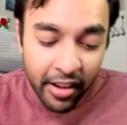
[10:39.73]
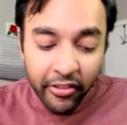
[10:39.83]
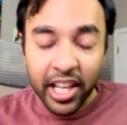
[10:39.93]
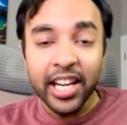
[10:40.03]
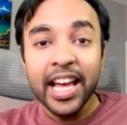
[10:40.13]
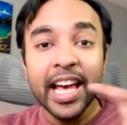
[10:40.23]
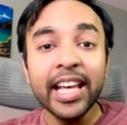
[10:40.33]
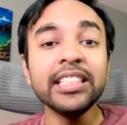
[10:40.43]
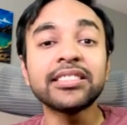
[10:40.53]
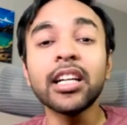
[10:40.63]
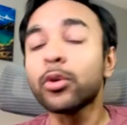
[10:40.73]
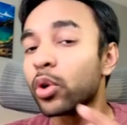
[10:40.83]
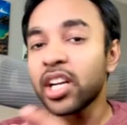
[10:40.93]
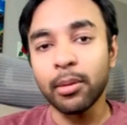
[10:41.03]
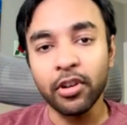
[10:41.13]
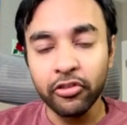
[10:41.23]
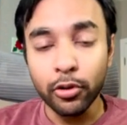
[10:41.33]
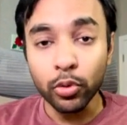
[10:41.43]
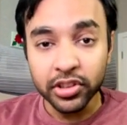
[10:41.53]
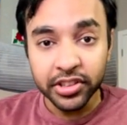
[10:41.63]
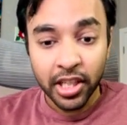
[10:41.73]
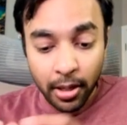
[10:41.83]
where n is the total number of nodes,